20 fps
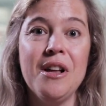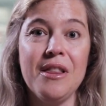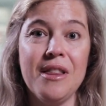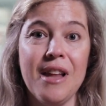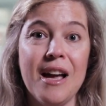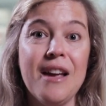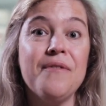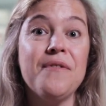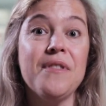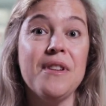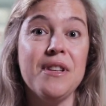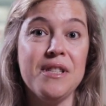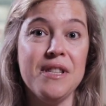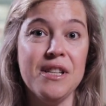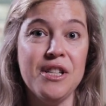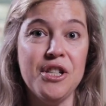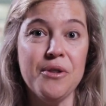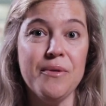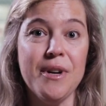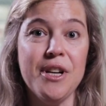life
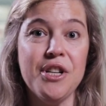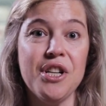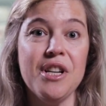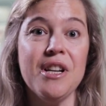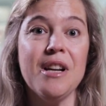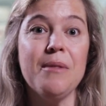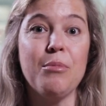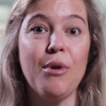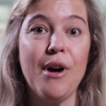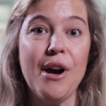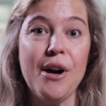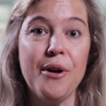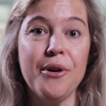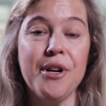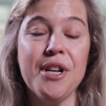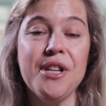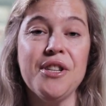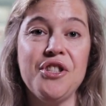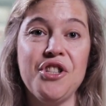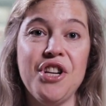situation and
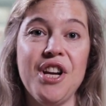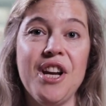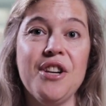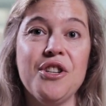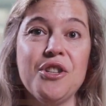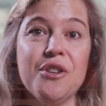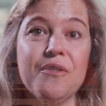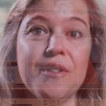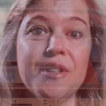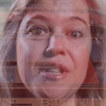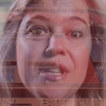priorities change over